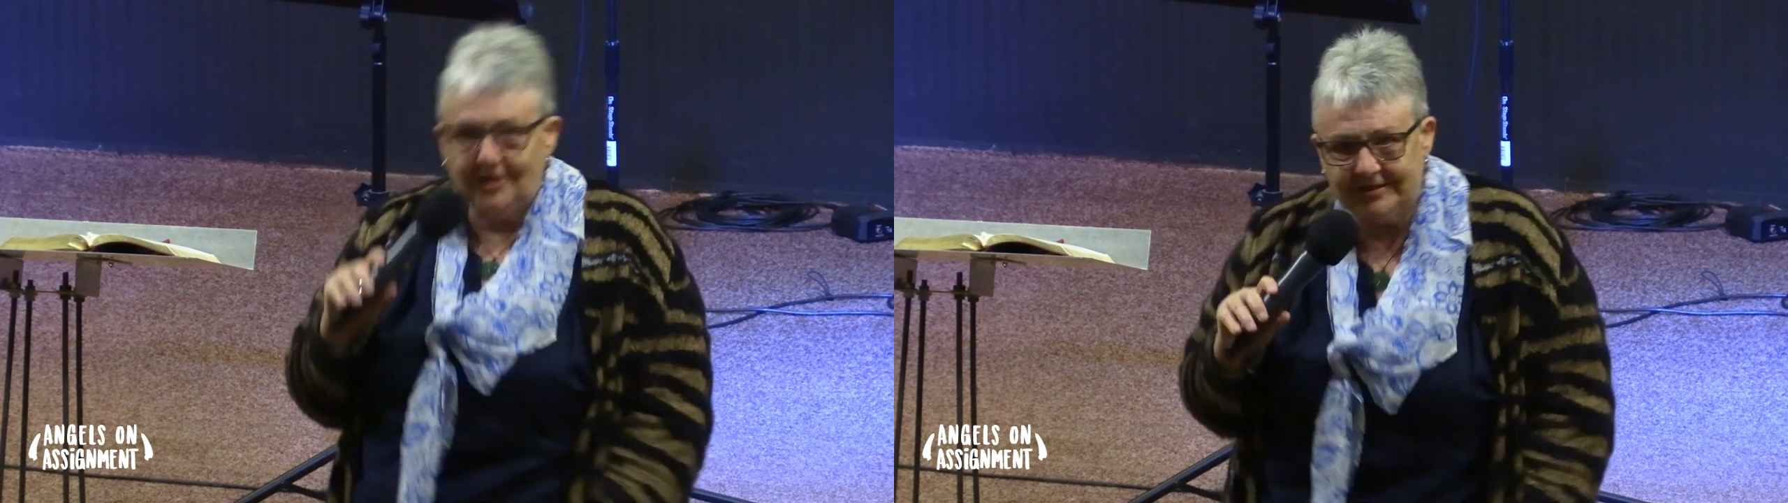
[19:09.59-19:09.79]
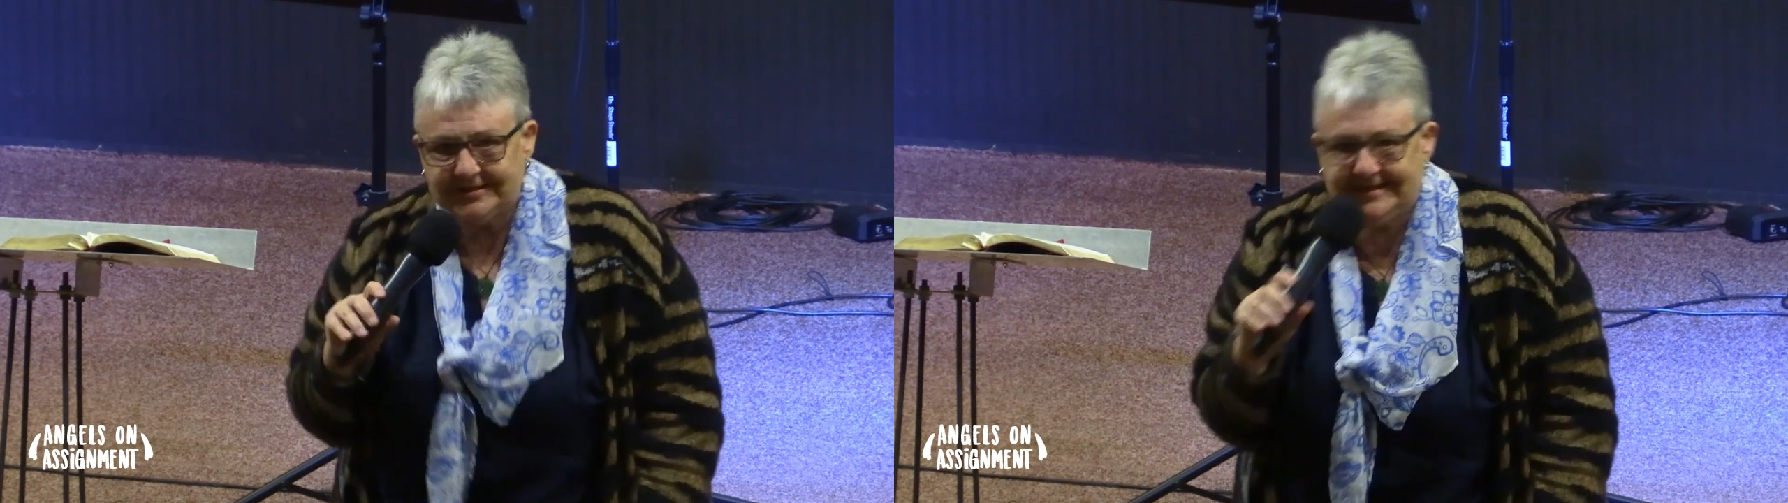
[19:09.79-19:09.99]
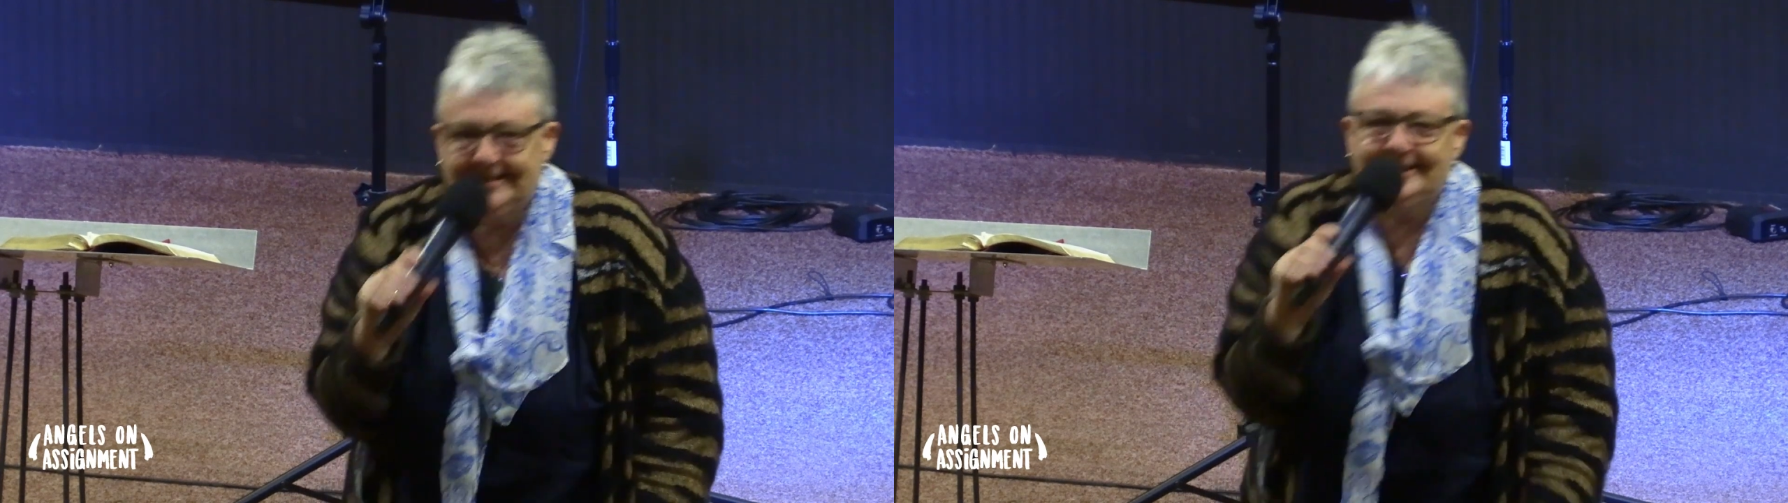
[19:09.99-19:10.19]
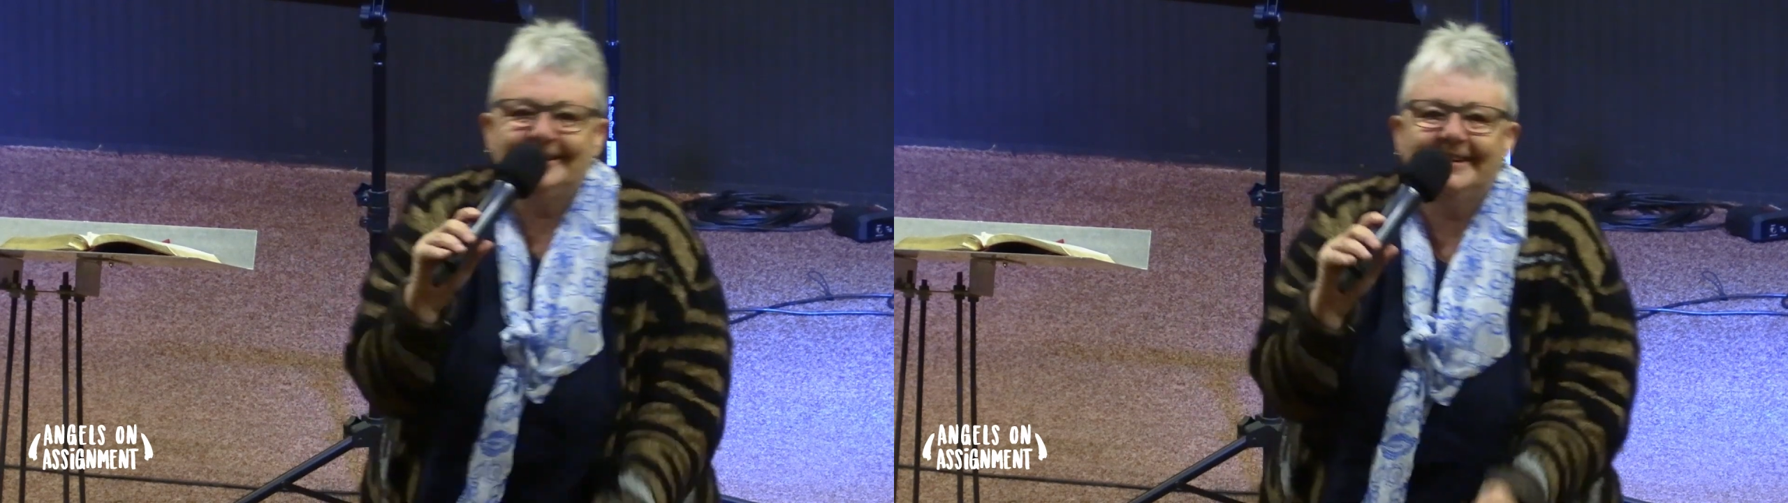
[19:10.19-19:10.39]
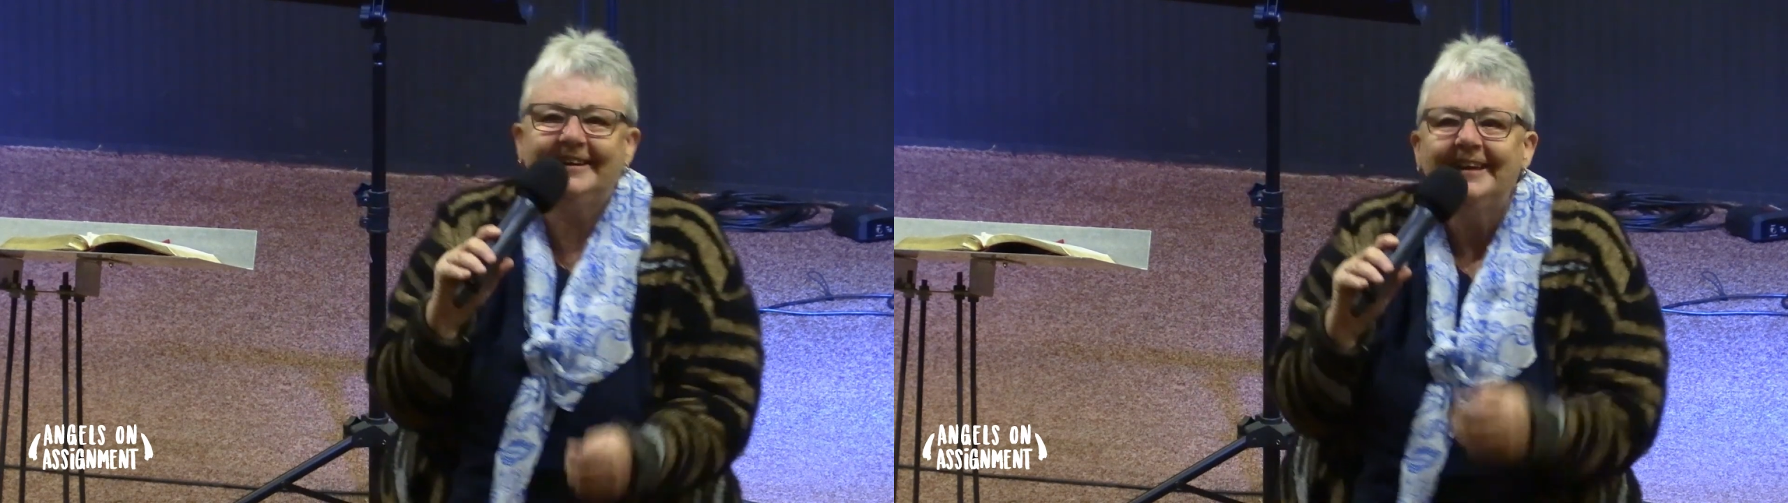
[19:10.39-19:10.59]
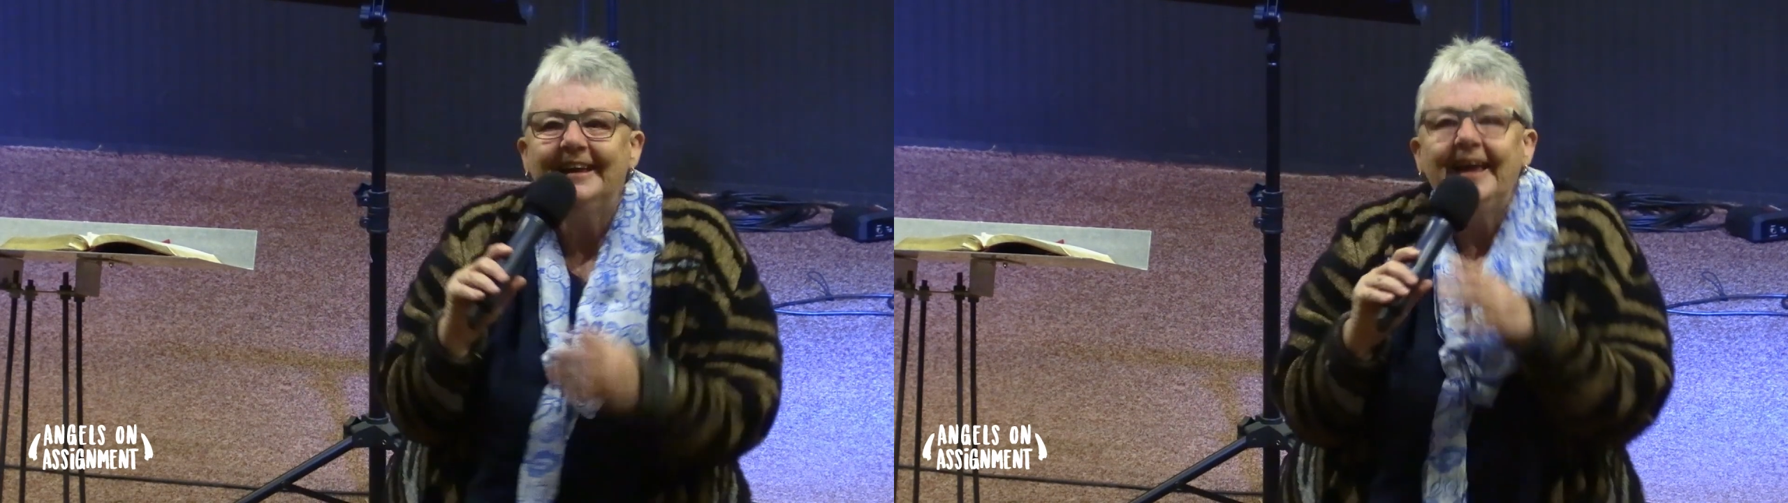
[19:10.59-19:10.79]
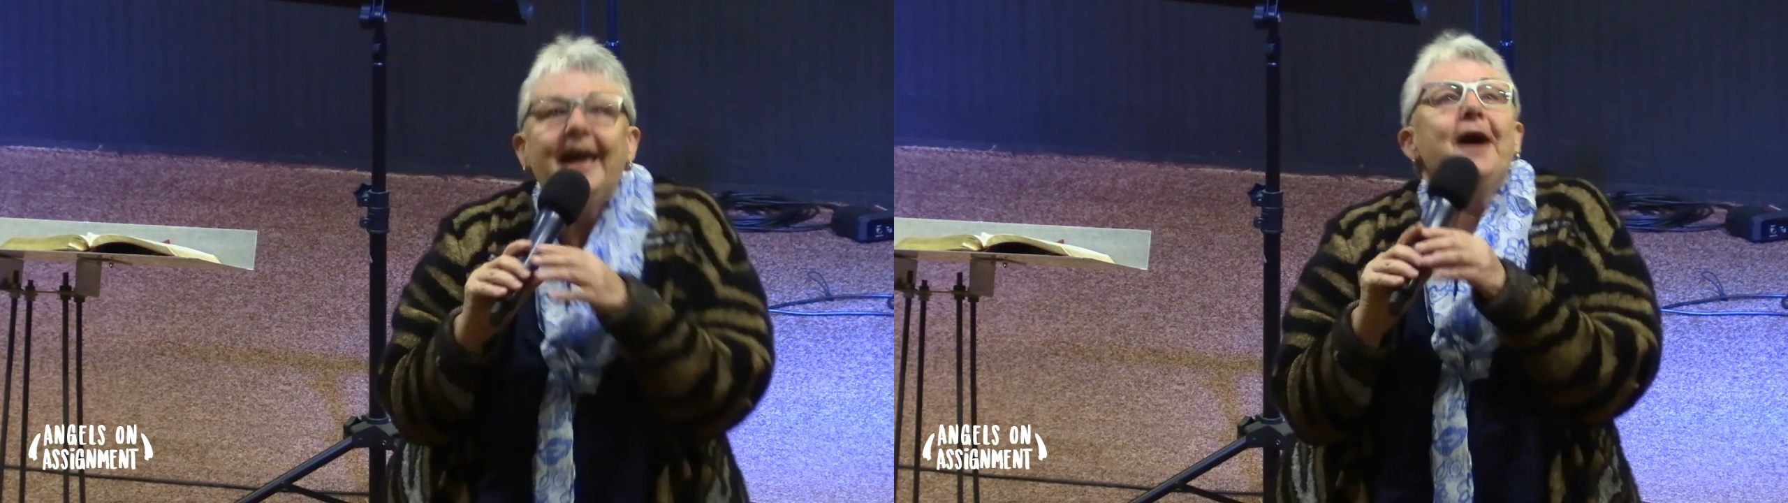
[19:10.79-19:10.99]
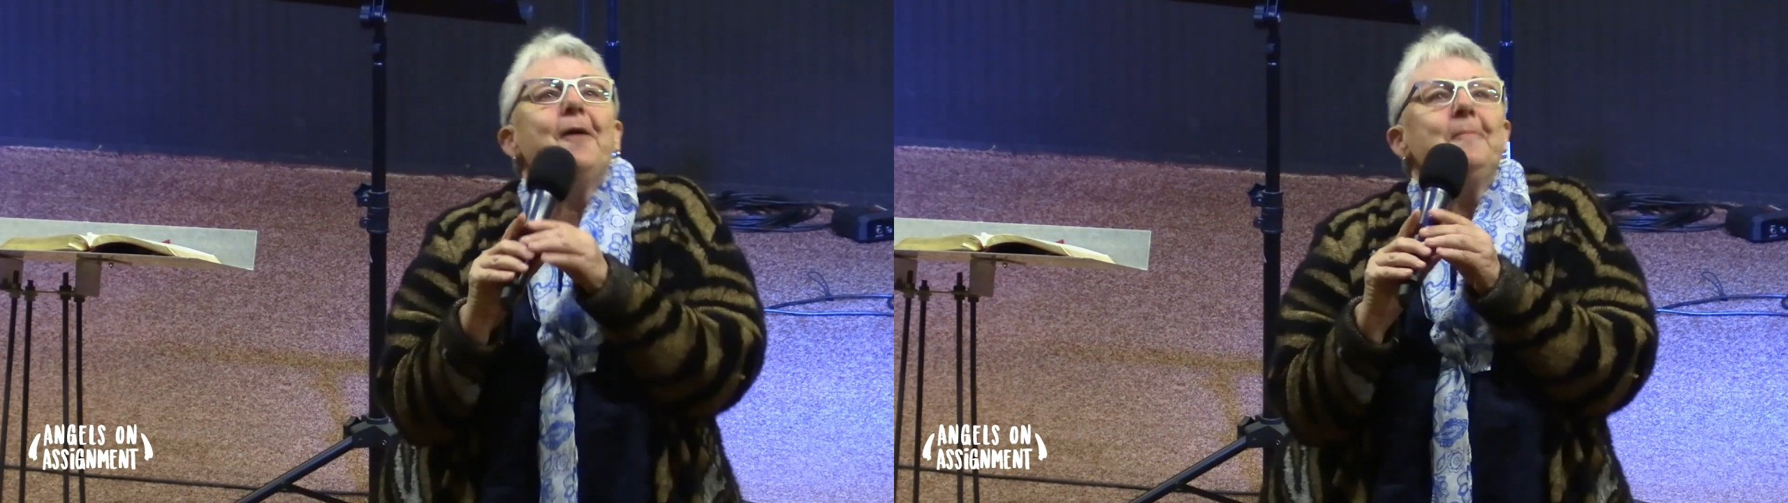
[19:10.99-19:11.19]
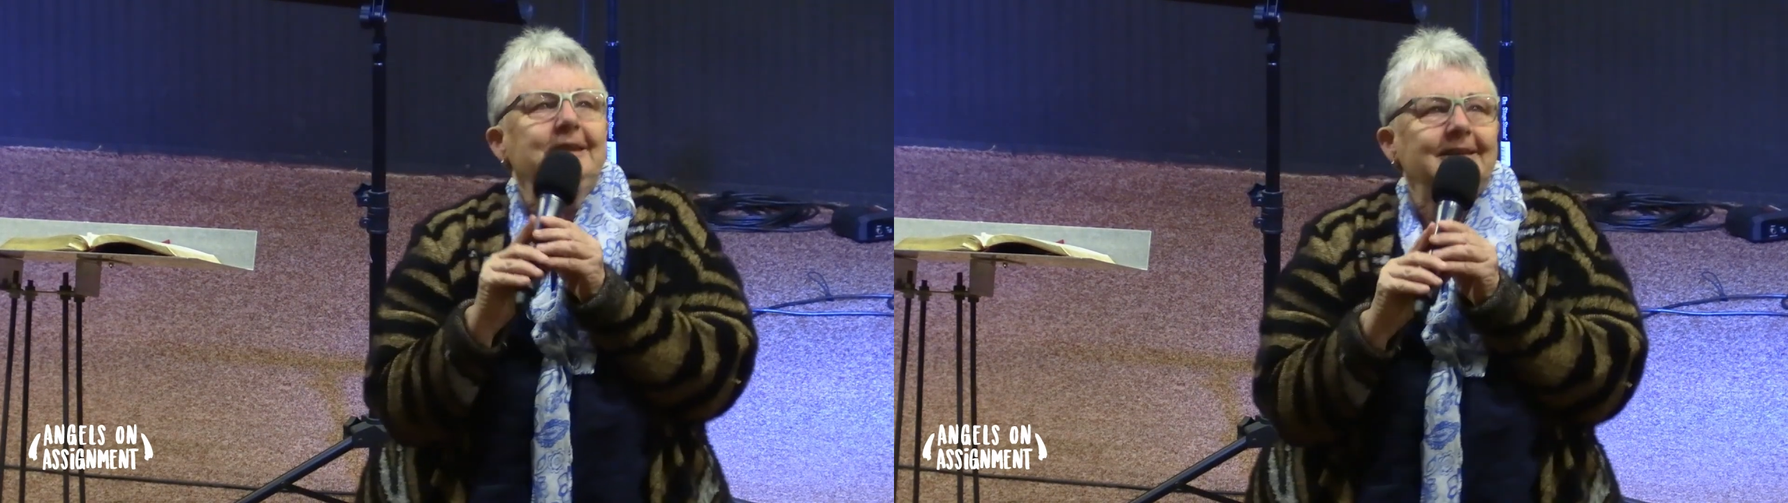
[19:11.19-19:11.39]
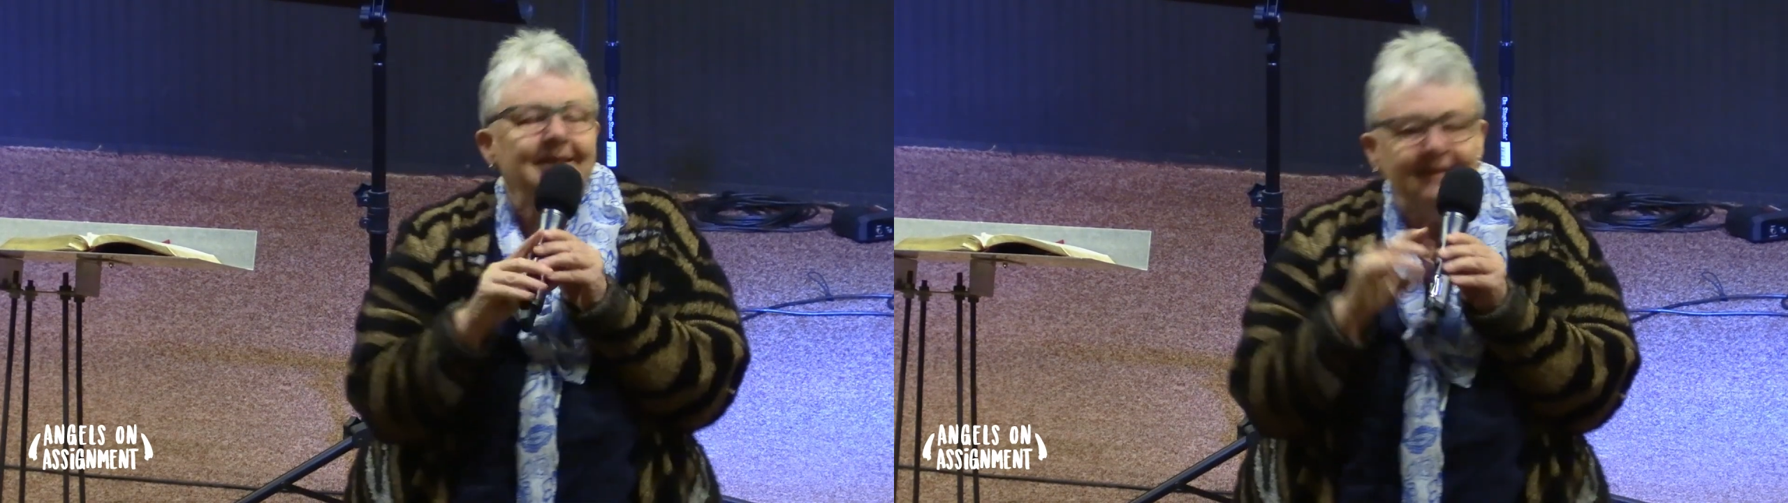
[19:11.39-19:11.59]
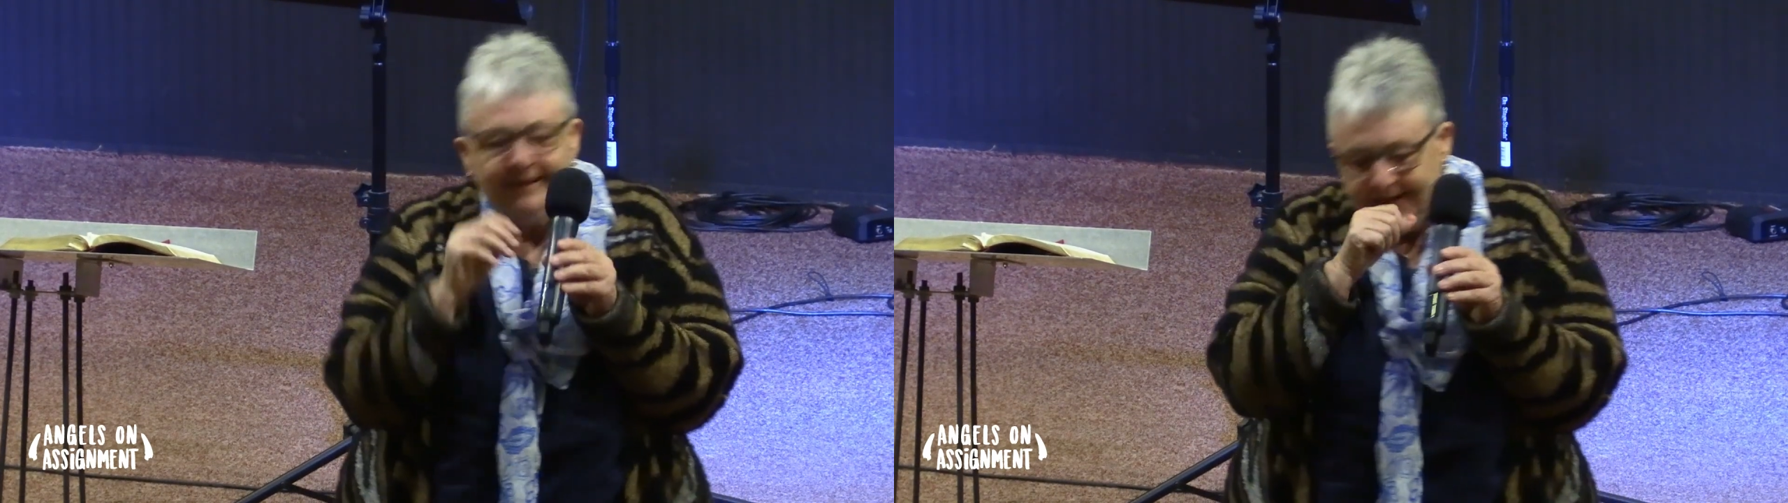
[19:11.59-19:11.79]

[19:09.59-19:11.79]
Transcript: lost. Help me.